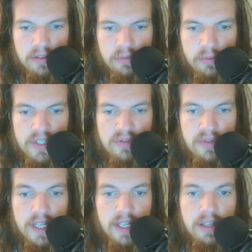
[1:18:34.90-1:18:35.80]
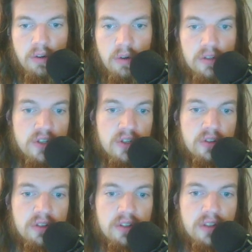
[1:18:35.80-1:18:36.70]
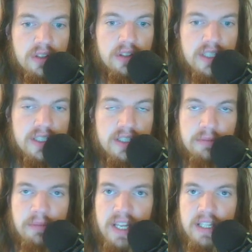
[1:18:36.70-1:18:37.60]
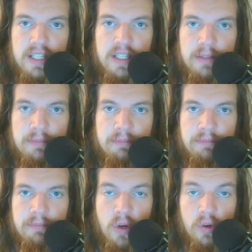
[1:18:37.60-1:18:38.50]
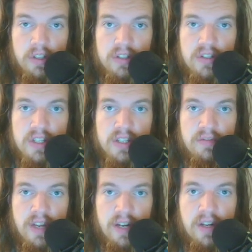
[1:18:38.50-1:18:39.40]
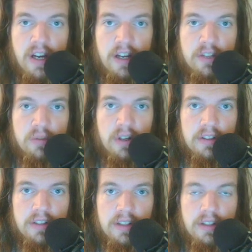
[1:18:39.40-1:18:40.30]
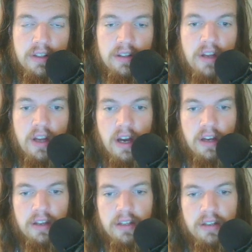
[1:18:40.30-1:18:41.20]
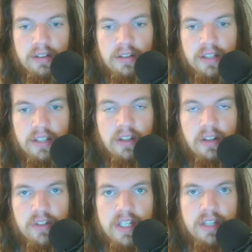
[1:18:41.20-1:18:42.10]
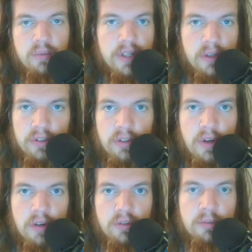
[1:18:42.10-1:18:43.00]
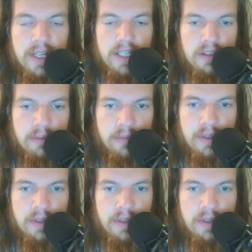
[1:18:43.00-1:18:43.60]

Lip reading: which we also didn't make. Organs is very high quality, high technology. We don't know how to make them